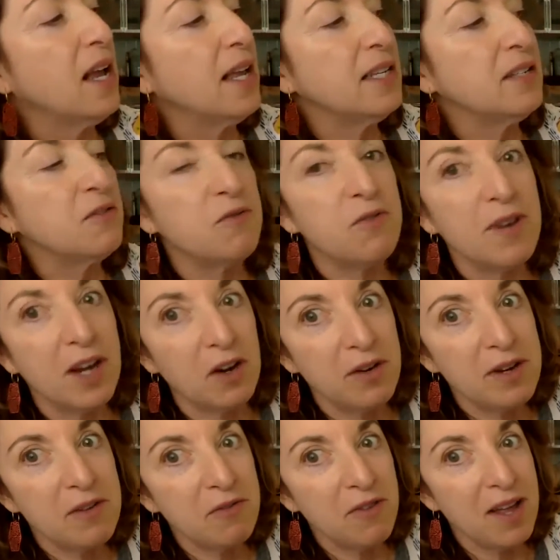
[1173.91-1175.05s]
is
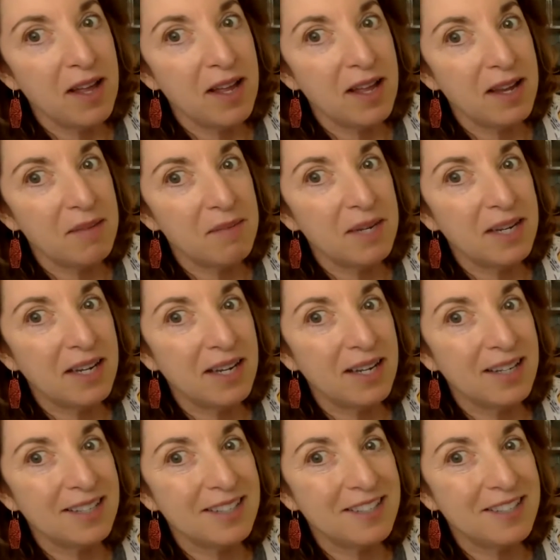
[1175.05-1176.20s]
very fun
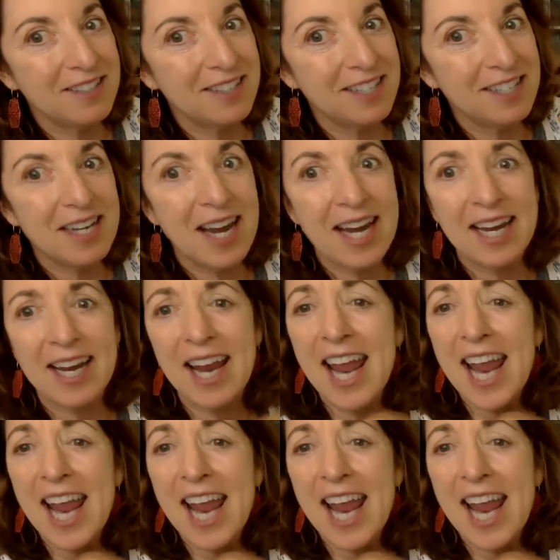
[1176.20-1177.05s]
because you can take